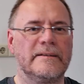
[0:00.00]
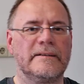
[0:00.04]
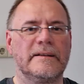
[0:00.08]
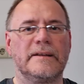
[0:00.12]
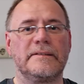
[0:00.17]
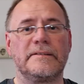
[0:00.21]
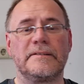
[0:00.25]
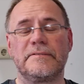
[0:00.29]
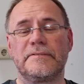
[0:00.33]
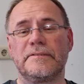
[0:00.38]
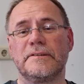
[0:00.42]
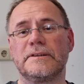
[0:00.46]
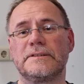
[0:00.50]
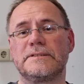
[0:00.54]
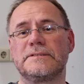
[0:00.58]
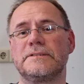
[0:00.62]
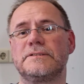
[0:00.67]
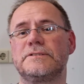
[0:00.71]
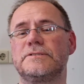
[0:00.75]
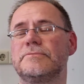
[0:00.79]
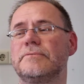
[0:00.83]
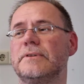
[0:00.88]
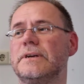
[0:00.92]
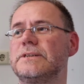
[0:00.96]
Now the third
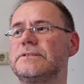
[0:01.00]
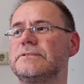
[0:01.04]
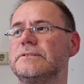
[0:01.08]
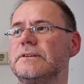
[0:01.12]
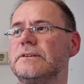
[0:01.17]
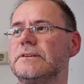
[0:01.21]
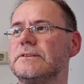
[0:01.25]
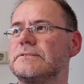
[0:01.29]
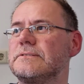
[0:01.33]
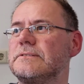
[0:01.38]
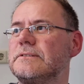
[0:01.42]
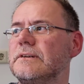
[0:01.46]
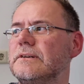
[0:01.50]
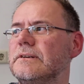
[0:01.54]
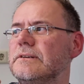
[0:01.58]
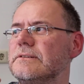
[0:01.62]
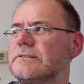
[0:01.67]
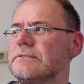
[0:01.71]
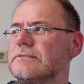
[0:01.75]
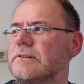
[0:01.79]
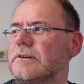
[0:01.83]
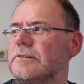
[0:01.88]
situation is there is